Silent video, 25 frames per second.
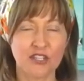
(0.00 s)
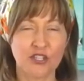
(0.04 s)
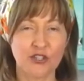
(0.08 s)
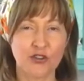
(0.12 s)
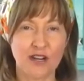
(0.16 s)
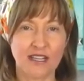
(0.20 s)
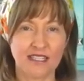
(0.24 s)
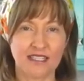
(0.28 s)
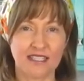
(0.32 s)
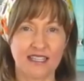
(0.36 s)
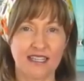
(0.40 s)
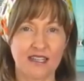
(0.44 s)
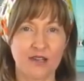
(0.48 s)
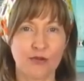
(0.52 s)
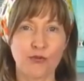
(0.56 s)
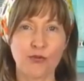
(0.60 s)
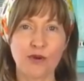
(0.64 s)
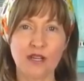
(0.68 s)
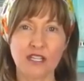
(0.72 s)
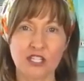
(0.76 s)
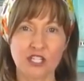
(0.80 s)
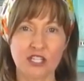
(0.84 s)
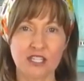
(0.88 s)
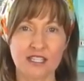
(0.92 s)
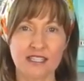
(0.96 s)
dressing,
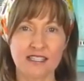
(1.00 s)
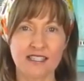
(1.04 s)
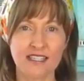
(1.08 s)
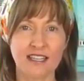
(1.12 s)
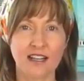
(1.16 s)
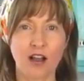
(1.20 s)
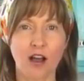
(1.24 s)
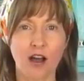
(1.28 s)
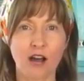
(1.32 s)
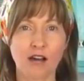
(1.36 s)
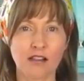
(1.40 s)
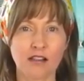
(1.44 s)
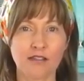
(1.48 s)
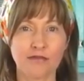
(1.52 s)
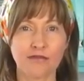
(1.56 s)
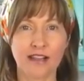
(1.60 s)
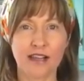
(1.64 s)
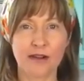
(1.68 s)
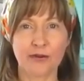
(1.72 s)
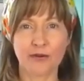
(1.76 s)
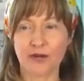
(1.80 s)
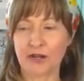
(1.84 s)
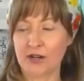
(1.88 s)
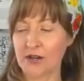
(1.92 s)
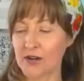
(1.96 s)
which is
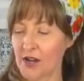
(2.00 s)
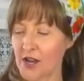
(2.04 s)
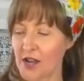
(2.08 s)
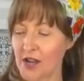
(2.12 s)
cauliflower.